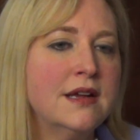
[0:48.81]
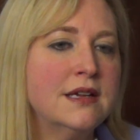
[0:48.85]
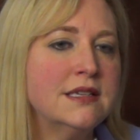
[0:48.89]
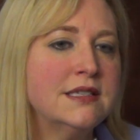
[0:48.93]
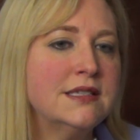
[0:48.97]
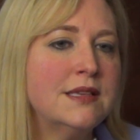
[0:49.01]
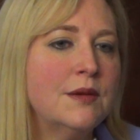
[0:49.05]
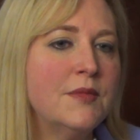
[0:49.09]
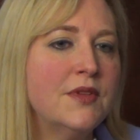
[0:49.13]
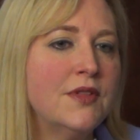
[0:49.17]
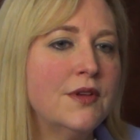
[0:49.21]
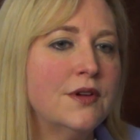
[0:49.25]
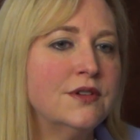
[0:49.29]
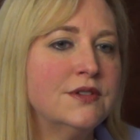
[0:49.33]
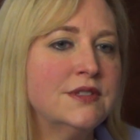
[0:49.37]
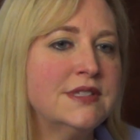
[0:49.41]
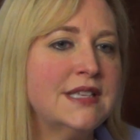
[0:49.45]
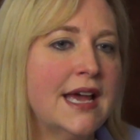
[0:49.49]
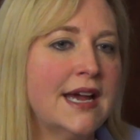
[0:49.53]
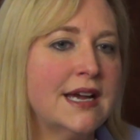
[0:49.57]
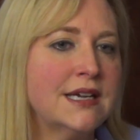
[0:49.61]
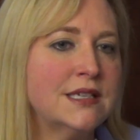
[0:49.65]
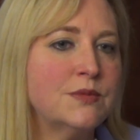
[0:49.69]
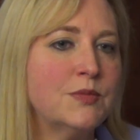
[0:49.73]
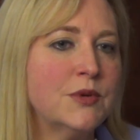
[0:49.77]
Some of those
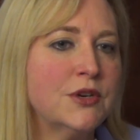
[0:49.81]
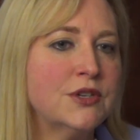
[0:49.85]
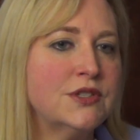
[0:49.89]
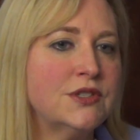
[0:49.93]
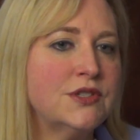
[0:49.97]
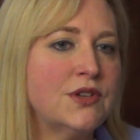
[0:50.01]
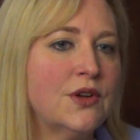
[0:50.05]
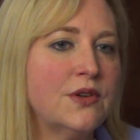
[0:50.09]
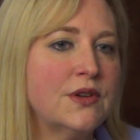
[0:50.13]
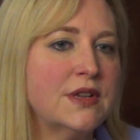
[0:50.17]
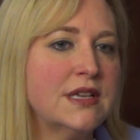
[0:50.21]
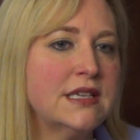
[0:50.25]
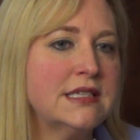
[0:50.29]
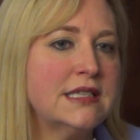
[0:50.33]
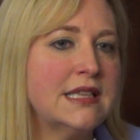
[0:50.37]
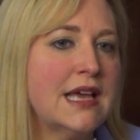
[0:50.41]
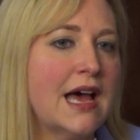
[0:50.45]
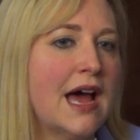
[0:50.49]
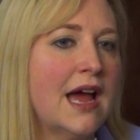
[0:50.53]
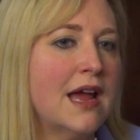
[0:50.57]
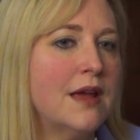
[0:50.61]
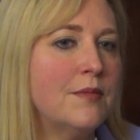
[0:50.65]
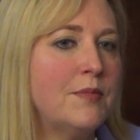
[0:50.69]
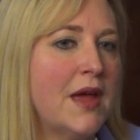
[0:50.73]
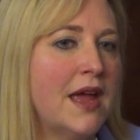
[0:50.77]
experts told us the
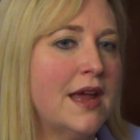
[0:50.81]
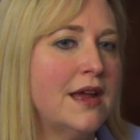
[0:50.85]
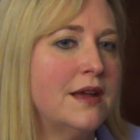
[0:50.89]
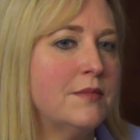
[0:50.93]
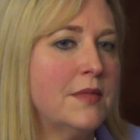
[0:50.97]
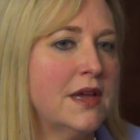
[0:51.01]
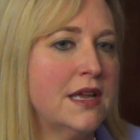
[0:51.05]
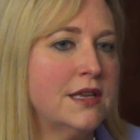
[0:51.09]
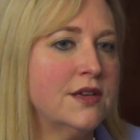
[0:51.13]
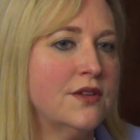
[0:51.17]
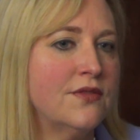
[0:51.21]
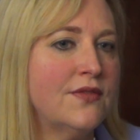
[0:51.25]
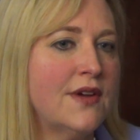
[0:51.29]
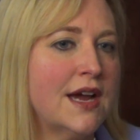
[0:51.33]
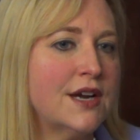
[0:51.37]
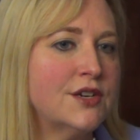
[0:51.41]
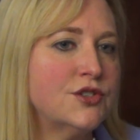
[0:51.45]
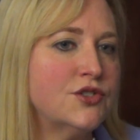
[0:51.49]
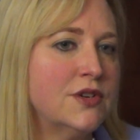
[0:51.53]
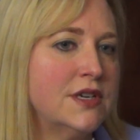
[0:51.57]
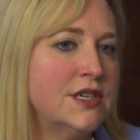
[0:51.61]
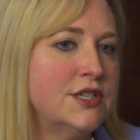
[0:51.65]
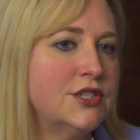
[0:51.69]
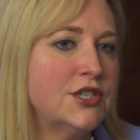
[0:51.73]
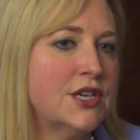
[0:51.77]
high paying
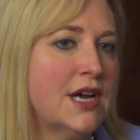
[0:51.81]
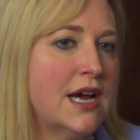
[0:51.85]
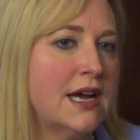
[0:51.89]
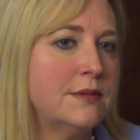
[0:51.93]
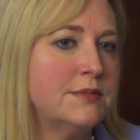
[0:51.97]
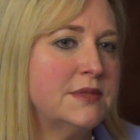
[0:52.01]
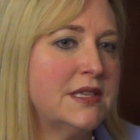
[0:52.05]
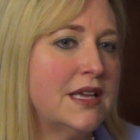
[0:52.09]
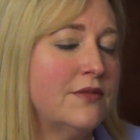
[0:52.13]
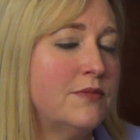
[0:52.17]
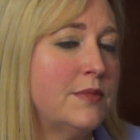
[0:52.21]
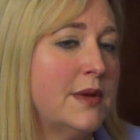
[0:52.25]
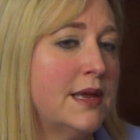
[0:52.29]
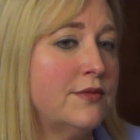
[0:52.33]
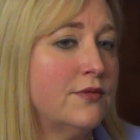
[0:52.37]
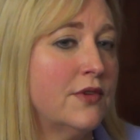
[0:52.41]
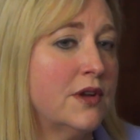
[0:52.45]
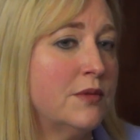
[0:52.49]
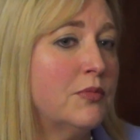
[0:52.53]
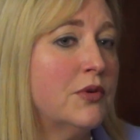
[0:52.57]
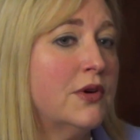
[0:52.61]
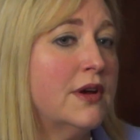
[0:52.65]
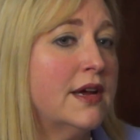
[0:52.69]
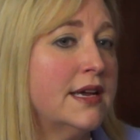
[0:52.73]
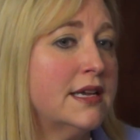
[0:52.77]
manufacturing jobs have been
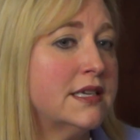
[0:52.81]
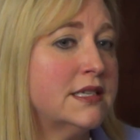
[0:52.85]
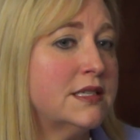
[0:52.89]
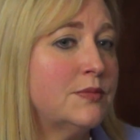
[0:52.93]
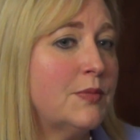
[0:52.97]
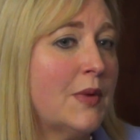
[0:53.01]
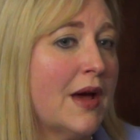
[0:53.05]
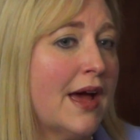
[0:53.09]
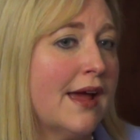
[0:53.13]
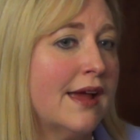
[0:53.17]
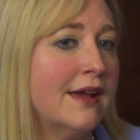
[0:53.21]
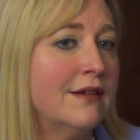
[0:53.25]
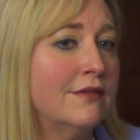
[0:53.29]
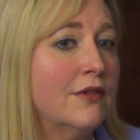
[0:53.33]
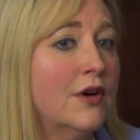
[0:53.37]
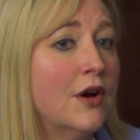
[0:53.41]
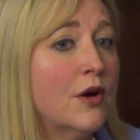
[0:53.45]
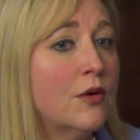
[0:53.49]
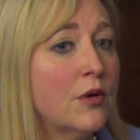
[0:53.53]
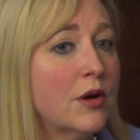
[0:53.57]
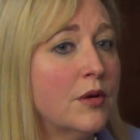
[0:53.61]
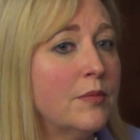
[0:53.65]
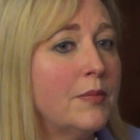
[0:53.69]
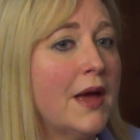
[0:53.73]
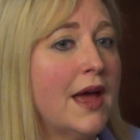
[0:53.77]
replaced by
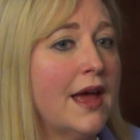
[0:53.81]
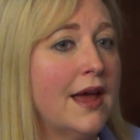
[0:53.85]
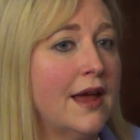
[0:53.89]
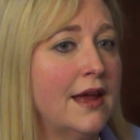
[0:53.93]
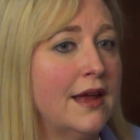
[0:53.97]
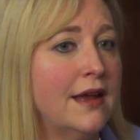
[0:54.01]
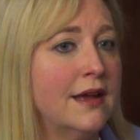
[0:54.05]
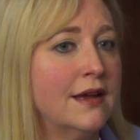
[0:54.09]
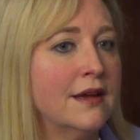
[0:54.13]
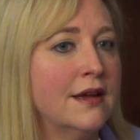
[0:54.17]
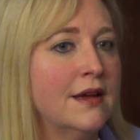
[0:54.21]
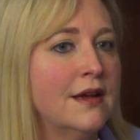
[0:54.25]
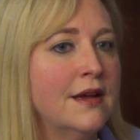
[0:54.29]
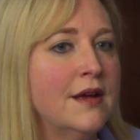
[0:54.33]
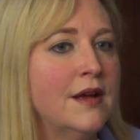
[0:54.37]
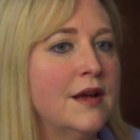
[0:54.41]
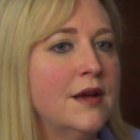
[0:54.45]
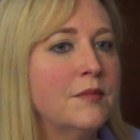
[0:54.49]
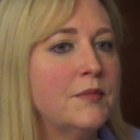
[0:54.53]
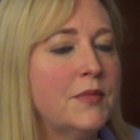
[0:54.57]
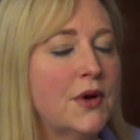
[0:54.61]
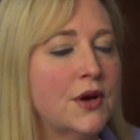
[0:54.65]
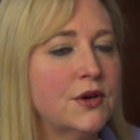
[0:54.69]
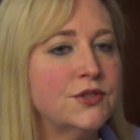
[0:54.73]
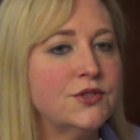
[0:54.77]
lower paying
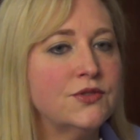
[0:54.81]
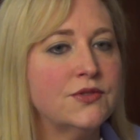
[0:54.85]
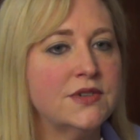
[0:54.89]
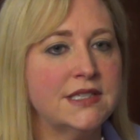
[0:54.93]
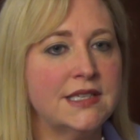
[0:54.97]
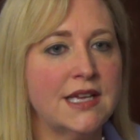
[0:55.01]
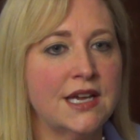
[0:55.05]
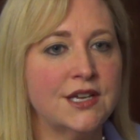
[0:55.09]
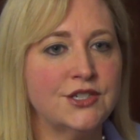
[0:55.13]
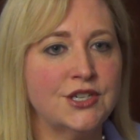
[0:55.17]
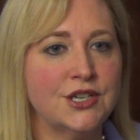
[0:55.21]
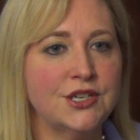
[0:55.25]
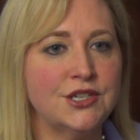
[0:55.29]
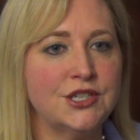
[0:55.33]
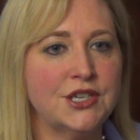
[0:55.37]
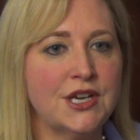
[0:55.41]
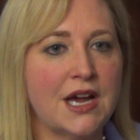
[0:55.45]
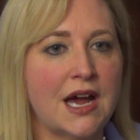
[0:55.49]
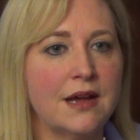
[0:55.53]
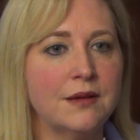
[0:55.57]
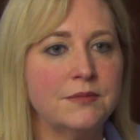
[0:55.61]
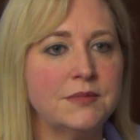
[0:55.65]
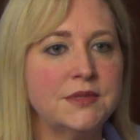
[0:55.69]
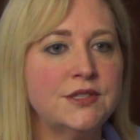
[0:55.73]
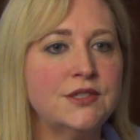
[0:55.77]
post recession
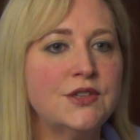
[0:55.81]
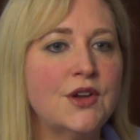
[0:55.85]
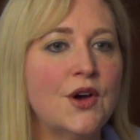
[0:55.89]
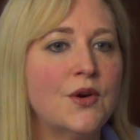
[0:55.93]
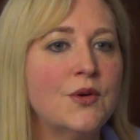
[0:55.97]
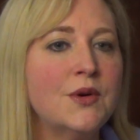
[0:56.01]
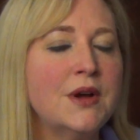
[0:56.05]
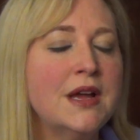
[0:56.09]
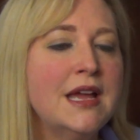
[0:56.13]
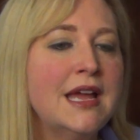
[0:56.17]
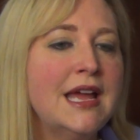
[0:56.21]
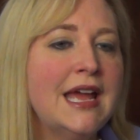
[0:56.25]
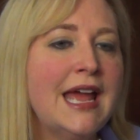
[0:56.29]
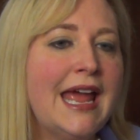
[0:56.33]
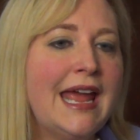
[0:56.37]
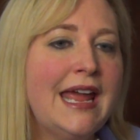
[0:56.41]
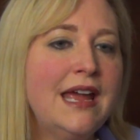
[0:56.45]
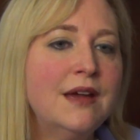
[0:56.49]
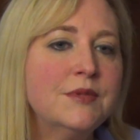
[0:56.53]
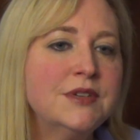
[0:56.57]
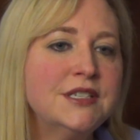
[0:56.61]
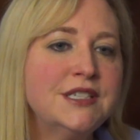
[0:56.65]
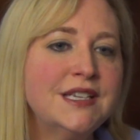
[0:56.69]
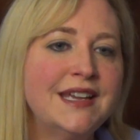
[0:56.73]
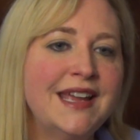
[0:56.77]
jobs. So
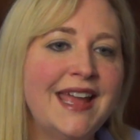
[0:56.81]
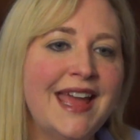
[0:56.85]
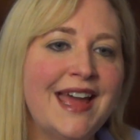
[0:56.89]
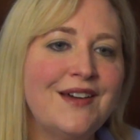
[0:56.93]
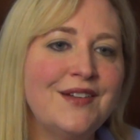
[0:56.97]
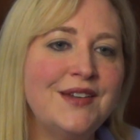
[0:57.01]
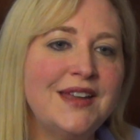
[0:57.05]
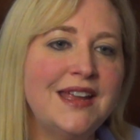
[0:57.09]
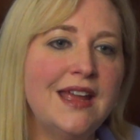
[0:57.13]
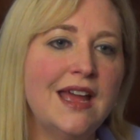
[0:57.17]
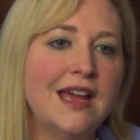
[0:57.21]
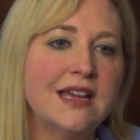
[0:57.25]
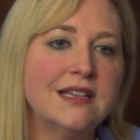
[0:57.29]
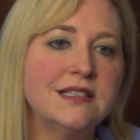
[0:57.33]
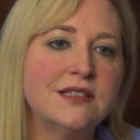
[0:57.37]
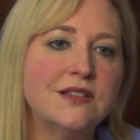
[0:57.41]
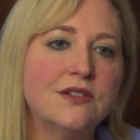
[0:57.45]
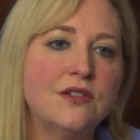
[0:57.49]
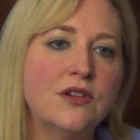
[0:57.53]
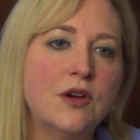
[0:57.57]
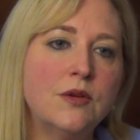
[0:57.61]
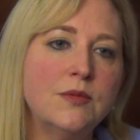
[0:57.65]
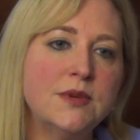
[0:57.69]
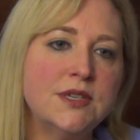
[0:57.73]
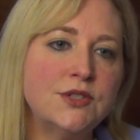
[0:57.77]
Hamilton County has
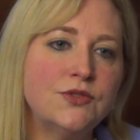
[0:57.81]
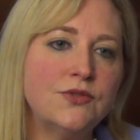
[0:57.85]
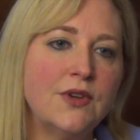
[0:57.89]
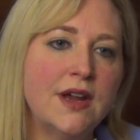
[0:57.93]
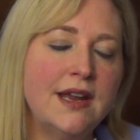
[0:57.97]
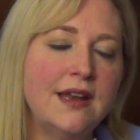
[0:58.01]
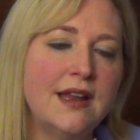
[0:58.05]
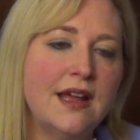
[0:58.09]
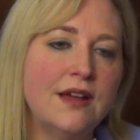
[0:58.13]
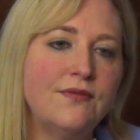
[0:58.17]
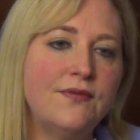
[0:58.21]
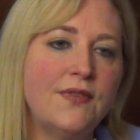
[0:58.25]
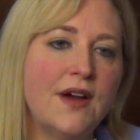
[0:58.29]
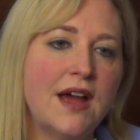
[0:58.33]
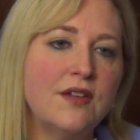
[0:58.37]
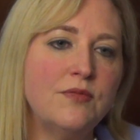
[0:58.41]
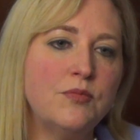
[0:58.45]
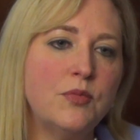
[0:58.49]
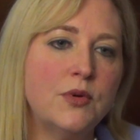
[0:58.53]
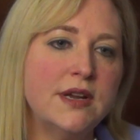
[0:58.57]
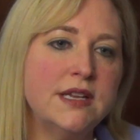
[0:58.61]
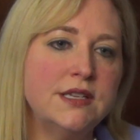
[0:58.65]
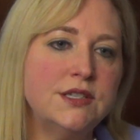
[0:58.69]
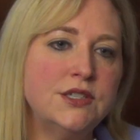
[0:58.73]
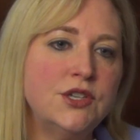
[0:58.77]
the lowest rate at
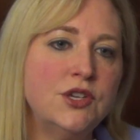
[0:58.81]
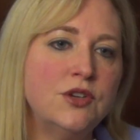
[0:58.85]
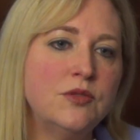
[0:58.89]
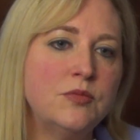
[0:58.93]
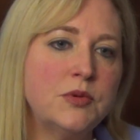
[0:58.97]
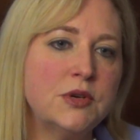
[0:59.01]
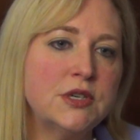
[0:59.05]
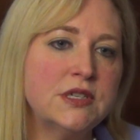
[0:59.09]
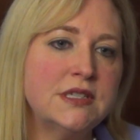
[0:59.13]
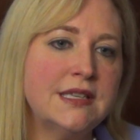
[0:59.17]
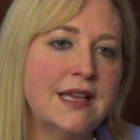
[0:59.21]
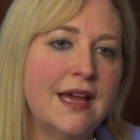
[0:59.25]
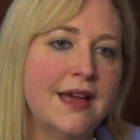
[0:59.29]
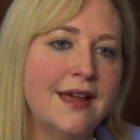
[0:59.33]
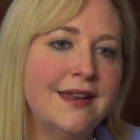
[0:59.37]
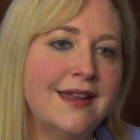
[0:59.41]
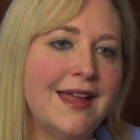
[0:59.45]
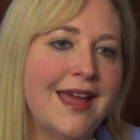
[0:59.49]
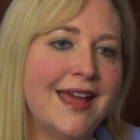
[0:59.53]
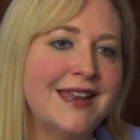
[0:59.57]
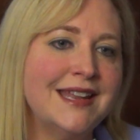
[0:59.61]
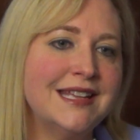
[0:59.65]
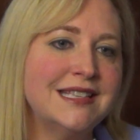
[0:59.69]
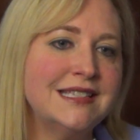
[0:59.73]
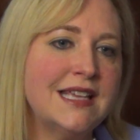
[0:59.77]
5.2%,
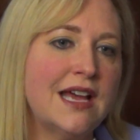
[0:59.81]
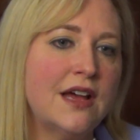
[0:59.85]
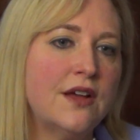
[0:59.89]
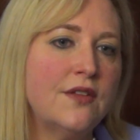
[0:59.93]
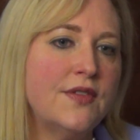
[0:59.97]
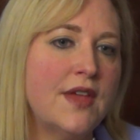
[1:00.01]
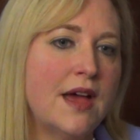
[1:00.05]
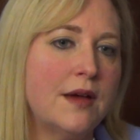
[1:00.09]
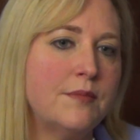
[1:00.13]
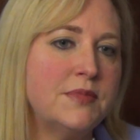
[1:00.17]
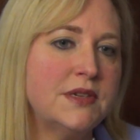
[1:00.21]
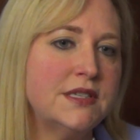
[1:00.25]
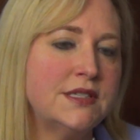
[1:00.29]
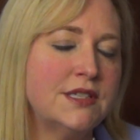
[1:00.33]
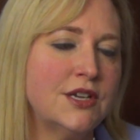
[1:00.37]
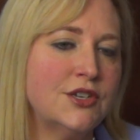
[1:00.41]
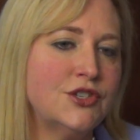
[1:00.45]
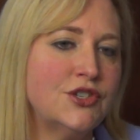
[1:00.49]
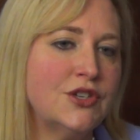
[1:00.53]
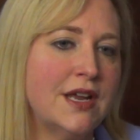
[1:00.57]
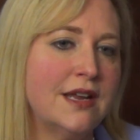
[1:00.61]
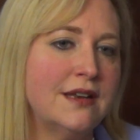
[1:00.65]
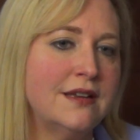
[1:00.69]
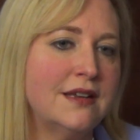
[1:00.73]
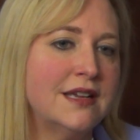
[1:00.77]
and it's held that
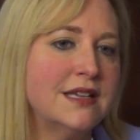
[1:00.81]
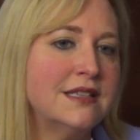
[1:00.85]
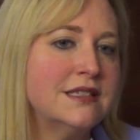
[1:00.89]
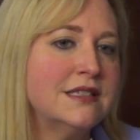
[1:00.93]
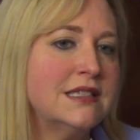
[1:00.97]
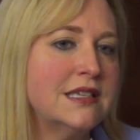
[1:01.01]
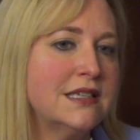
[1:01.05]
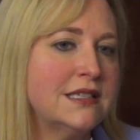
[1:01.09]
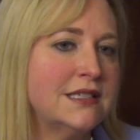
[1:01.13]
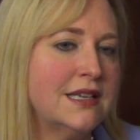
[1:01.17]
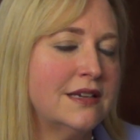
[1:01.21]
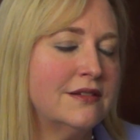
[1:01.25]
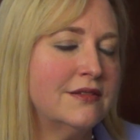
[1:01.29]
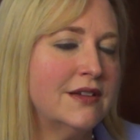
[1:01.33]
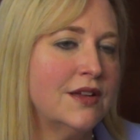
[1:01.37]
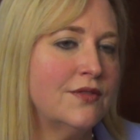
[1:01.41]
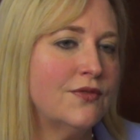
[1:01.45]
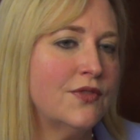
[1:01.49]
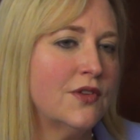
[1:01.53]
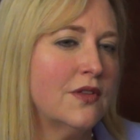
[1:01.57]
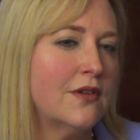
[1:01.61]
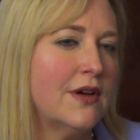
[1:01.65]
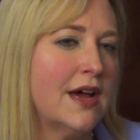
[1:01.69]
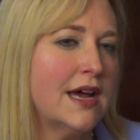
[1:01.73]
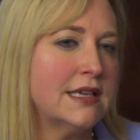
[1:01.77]
position consistently
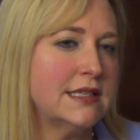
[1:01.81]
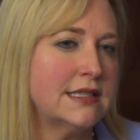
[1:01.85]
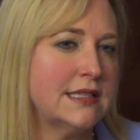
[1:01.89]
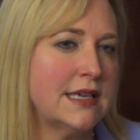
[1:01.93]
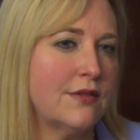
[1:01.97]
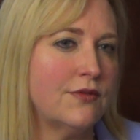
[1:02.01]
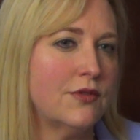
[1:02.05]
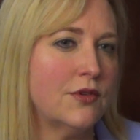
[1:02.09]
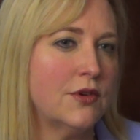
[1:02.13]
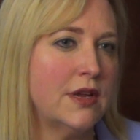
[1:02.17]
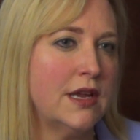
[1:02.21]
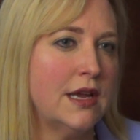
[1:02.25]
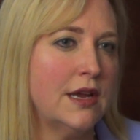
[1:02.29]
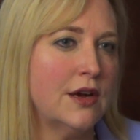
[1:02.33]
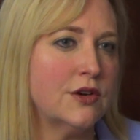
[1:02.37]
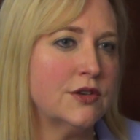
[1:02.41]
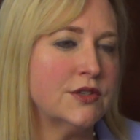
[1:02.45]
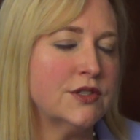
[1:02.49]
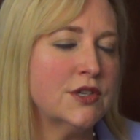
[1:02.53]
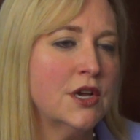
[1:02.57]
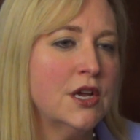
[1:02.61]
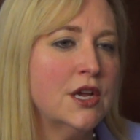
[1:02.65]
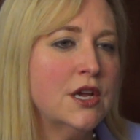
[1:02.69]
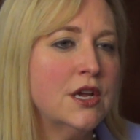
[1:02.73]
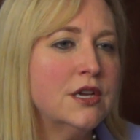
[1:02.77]
for the last several
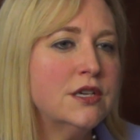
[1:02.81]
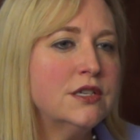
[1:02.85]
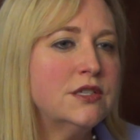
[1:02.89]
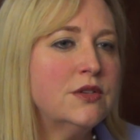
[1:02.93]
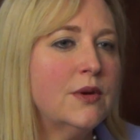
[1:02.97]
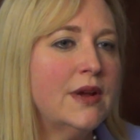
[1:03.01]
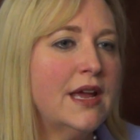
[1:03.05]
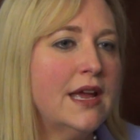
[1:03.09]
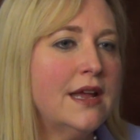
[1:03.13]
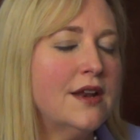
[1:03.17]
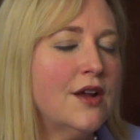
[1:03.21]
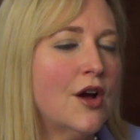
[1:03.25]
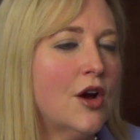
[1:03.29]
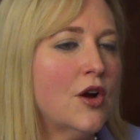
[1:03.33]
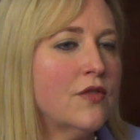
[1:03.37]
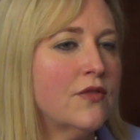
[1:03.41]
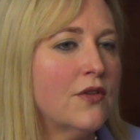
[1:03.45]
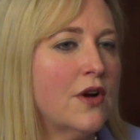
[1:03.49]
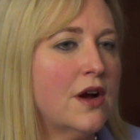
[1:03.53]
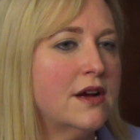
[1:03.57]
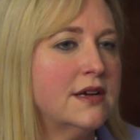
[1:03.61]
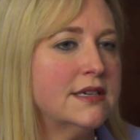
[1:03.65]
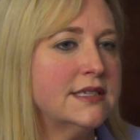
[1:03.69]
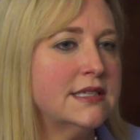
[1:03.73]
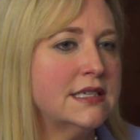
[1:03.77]
years. So, again,
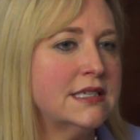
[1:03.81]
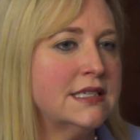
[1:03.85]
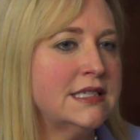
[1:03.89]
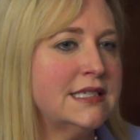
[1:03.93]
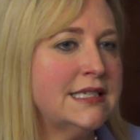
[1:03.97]
overall, as a